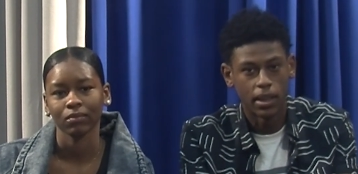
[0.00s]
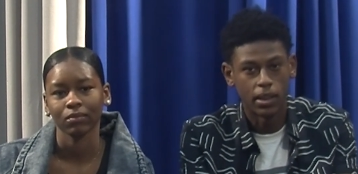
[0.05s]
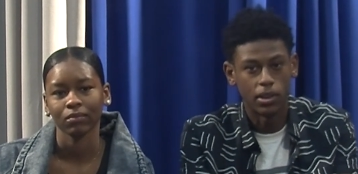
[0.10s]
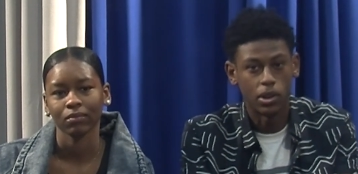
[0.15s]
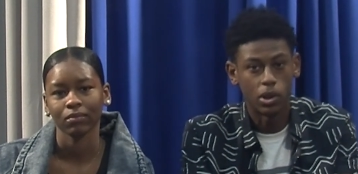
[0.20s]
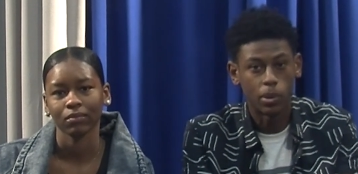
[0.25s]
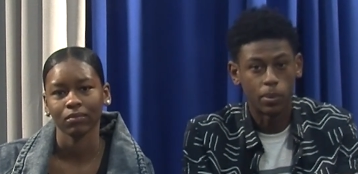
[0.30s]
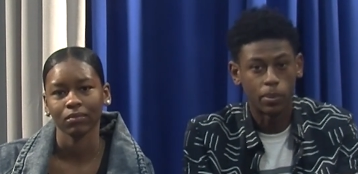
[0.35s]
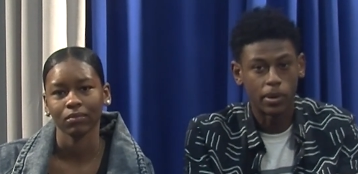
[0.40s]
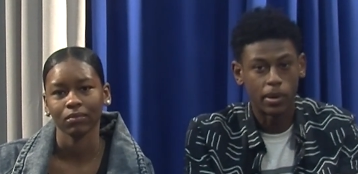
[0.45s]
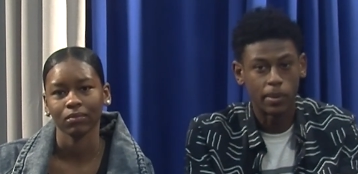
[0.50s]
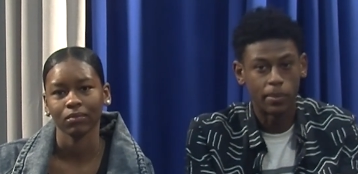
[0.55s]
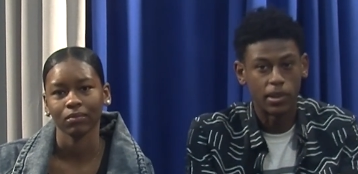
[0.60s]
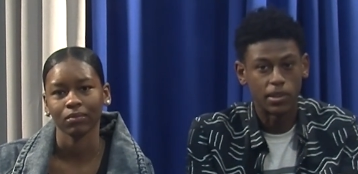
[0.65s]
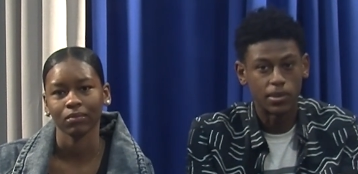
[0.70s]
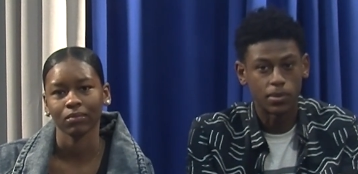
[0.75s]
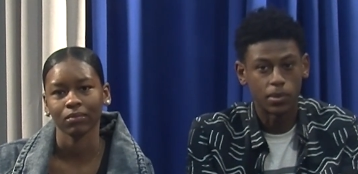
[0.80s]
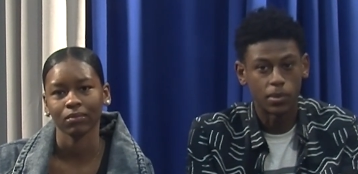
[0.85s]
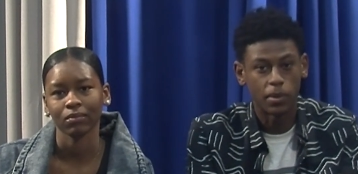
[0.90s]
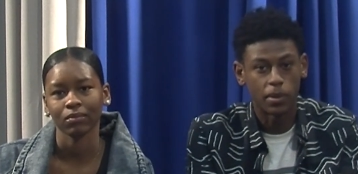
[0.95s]
Speaker 1: No
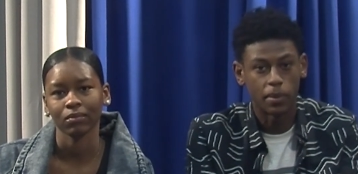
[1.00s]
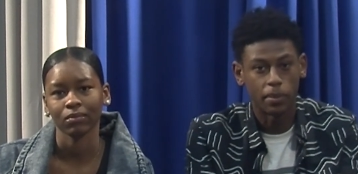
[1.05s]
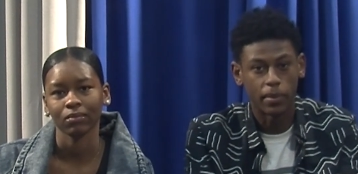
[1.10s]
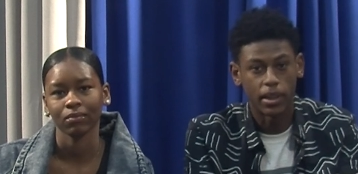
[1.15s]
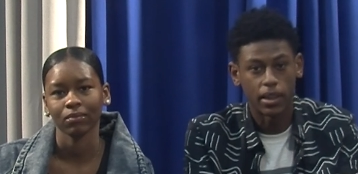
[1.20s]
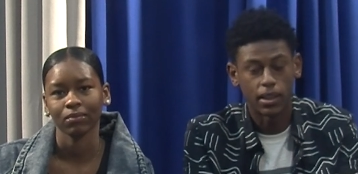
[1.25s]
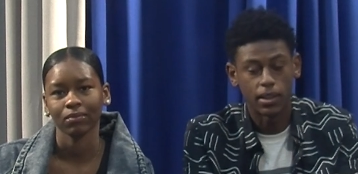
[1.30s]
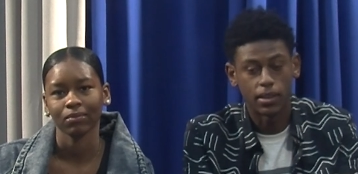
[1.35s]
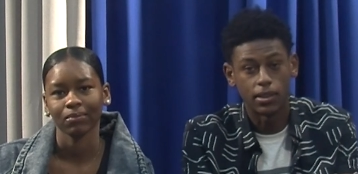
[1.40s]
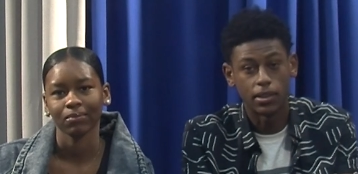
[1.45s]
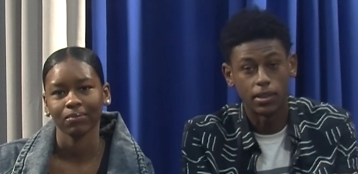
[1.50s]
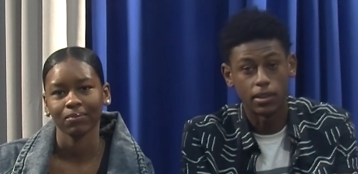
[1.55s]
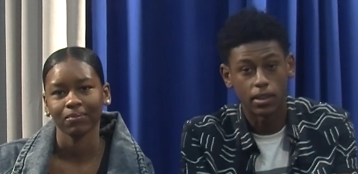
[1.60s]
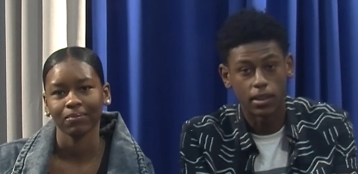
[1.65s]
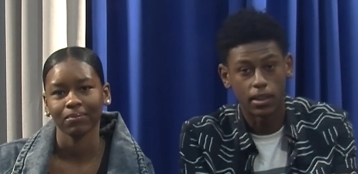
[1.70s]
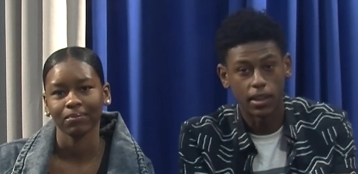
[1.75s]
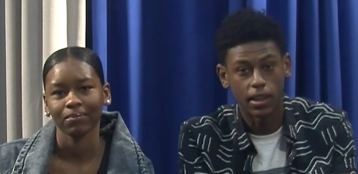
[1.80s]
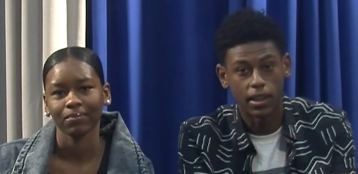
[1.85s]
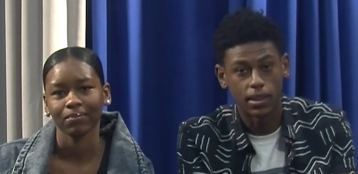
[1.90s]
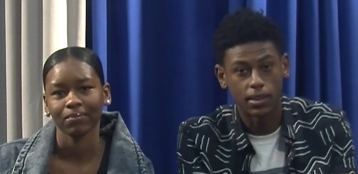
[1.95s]
appointments will be made during
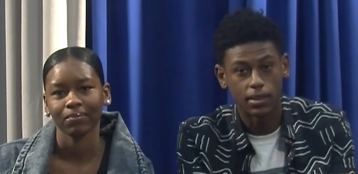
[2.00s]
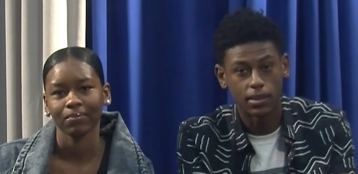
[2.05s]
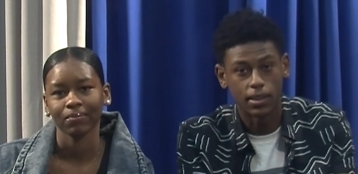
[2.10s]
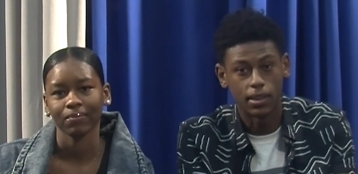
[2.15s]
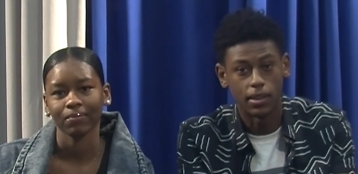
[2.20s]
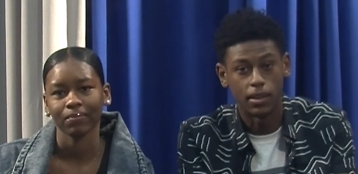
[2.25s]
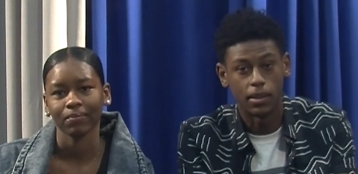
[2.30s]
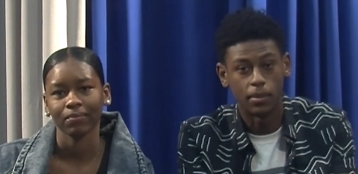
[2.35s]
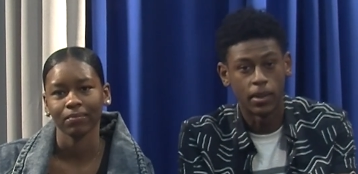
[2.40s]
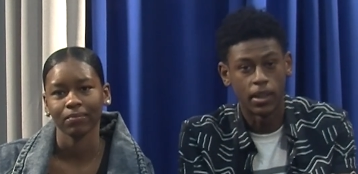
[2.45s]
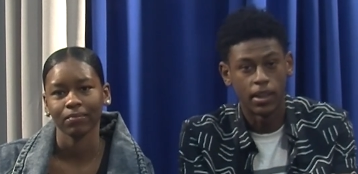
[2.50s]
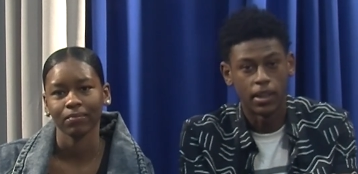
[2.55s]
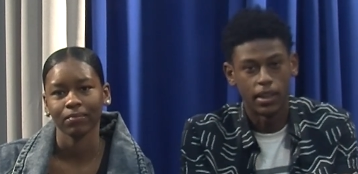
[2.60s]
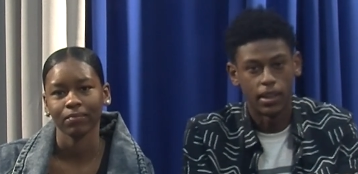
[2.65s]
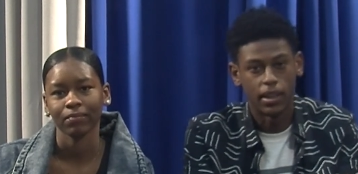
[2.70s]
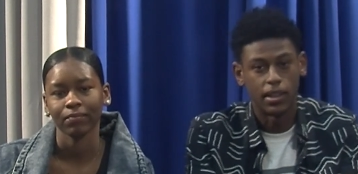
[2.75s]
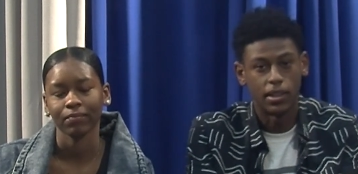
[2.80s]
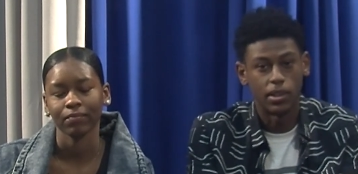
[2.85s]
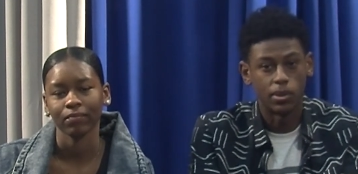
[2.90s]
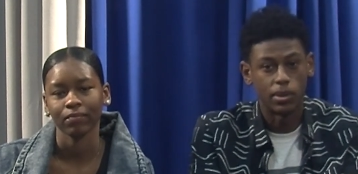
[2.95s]
class time,
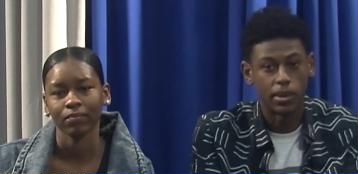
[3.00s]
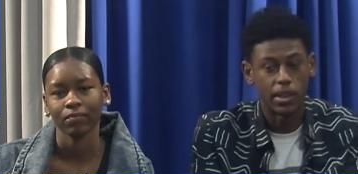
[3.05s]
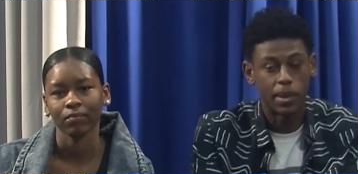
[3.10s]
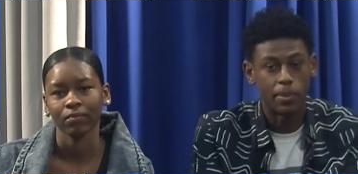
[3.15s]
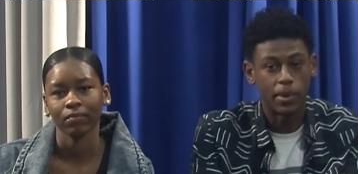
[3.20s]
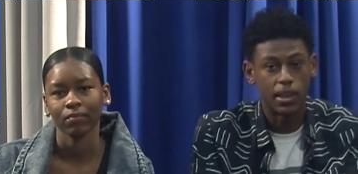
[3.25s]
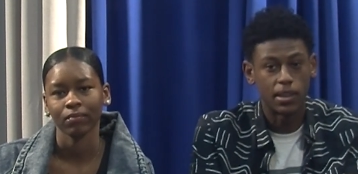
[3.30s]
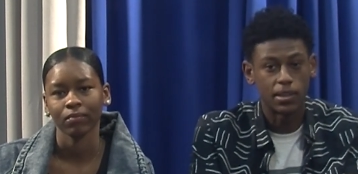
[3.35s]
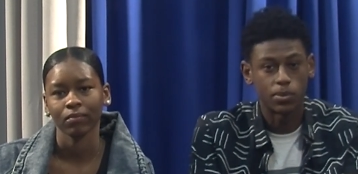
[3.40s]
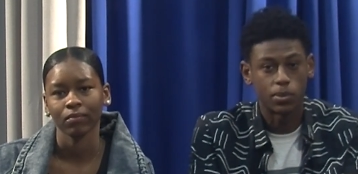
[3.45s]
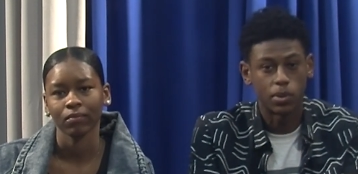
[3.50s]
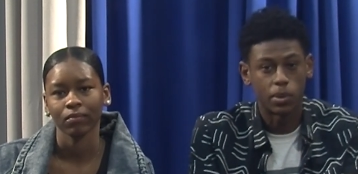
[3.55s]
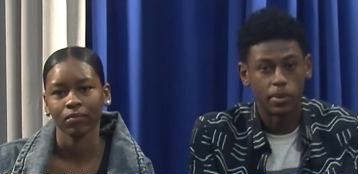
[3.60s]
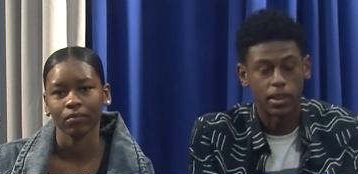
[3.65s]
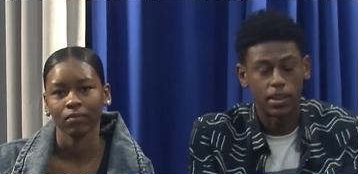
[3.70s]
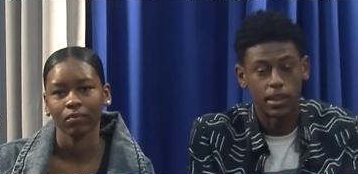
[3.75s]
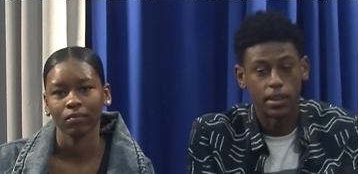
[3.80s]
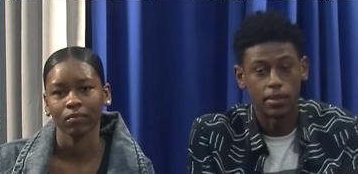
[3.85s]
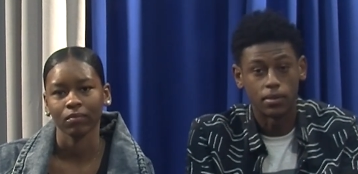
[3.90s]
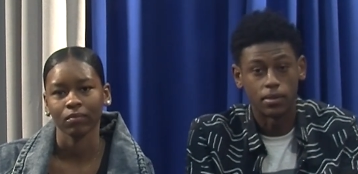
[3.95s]
and no late passes will
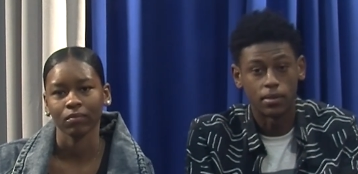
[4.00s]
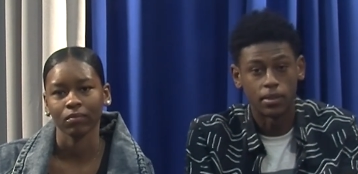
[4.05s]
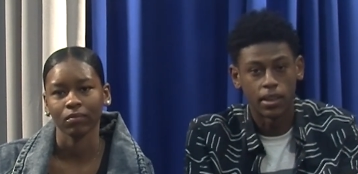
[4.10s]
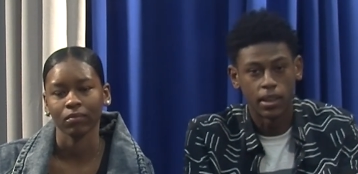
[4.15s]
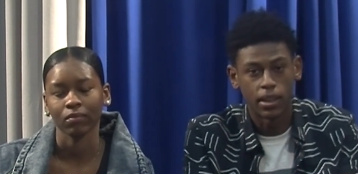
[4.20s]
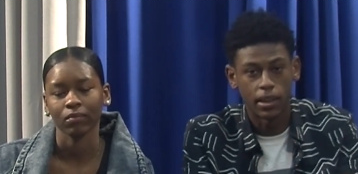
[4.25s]
be given.